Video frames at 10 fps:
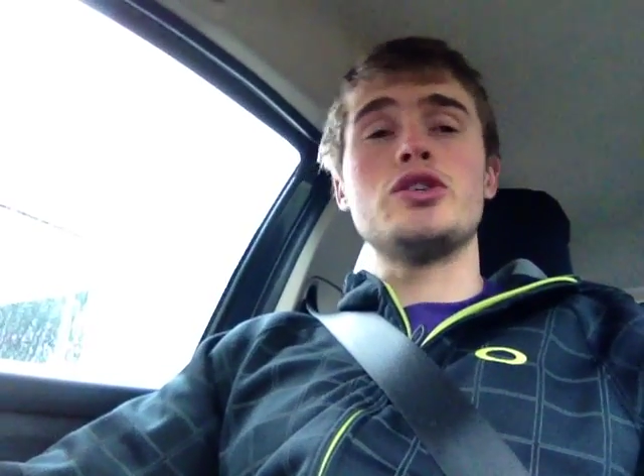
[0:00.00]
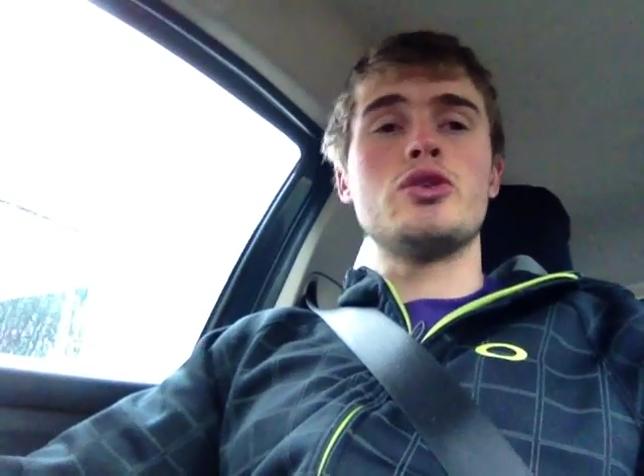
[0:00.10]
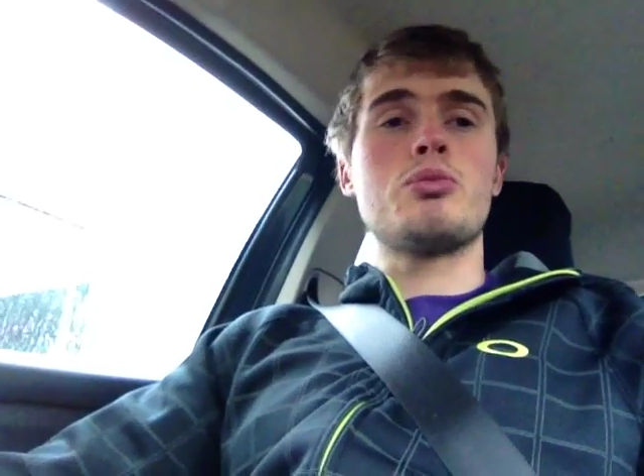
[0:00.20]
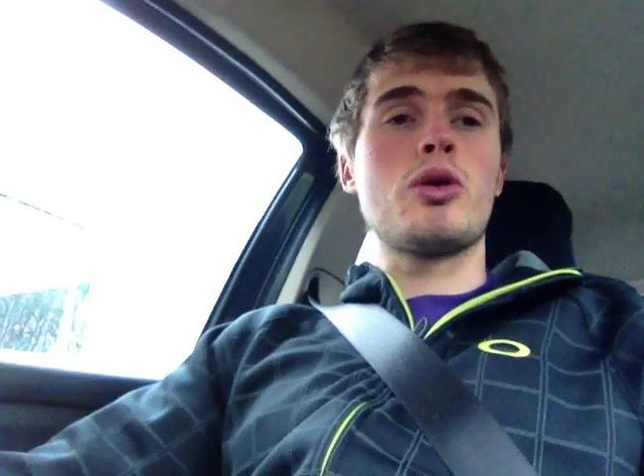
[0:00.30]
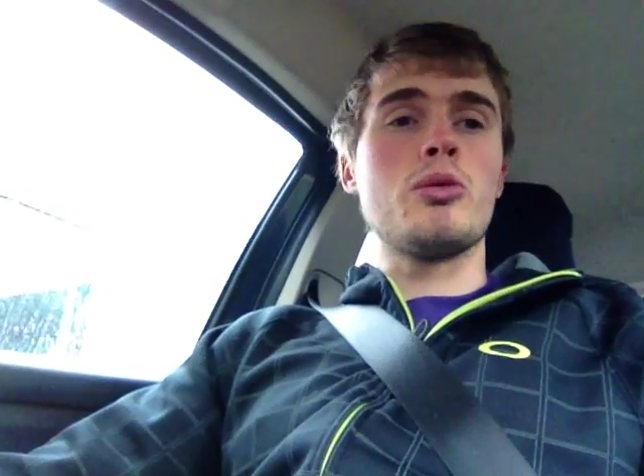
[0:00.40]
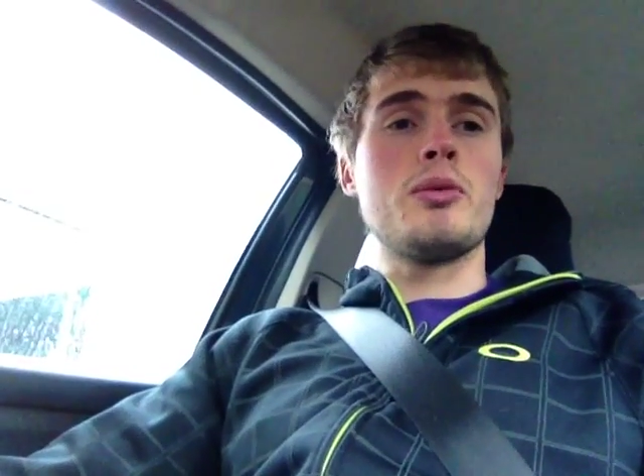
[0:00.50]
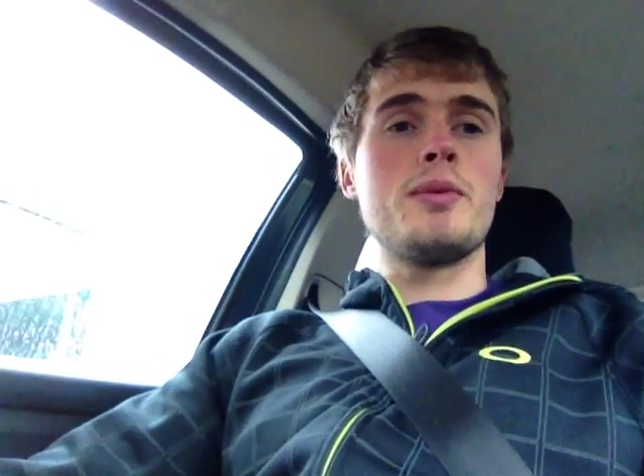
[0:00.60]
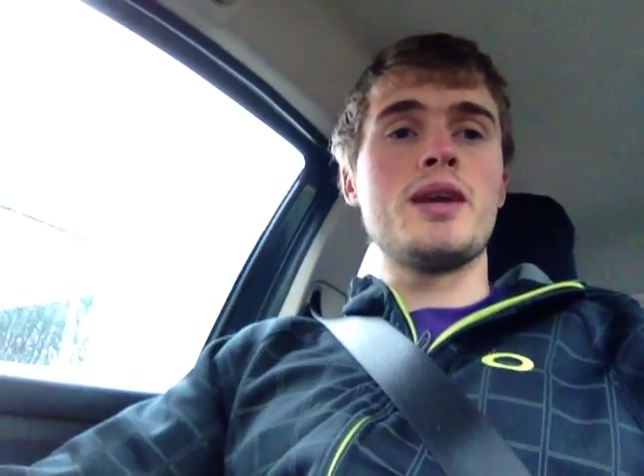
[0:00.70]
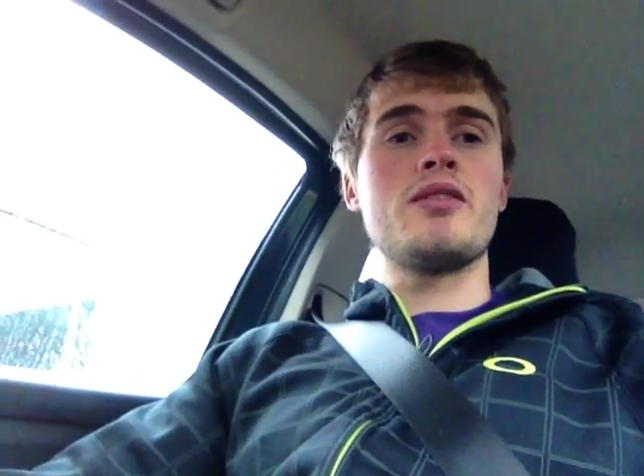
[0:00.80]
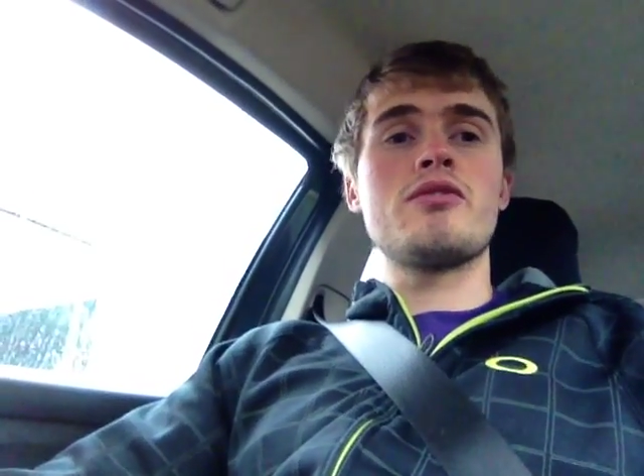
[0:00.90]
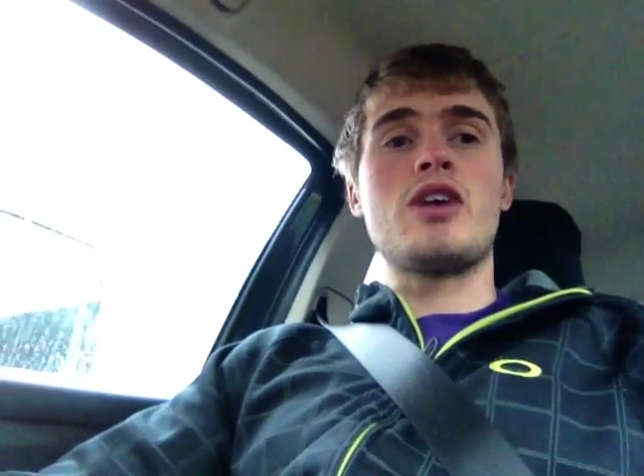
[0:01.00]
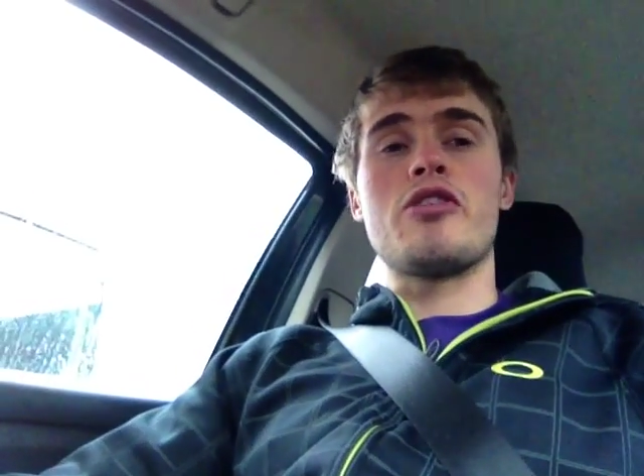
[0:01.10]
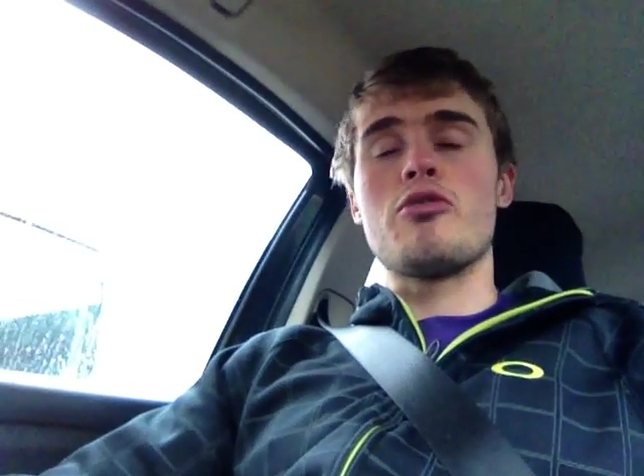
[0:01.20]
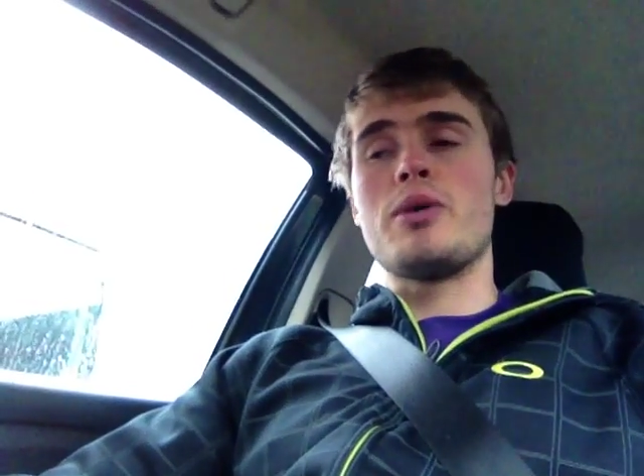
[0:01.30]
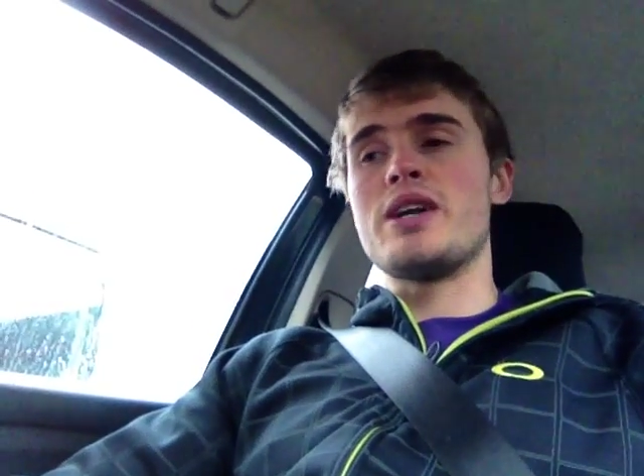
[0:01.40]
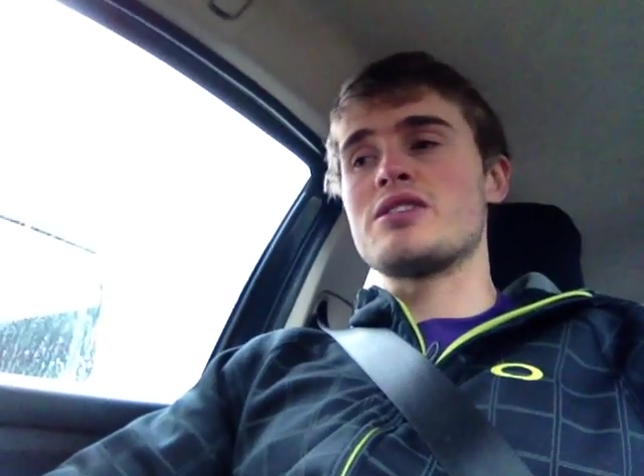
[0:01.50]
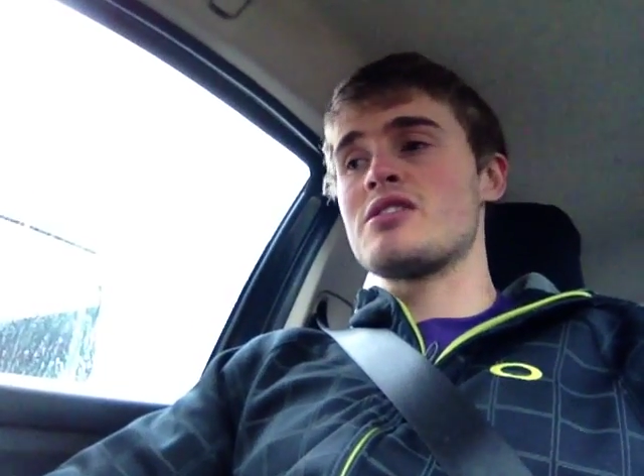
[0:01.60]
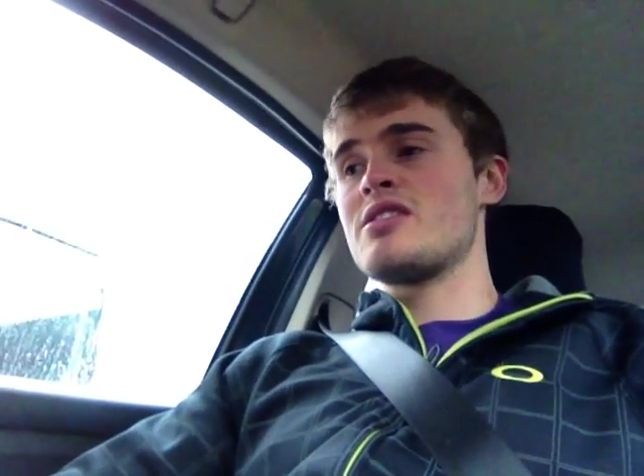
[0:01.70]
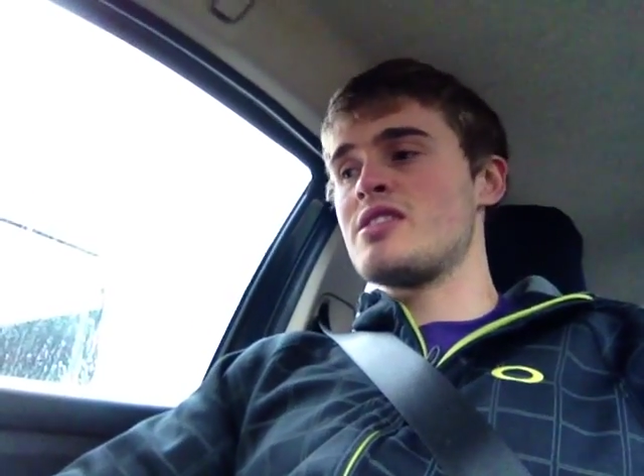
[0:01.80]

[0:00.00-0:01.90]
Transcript: you will probably be rather amazed.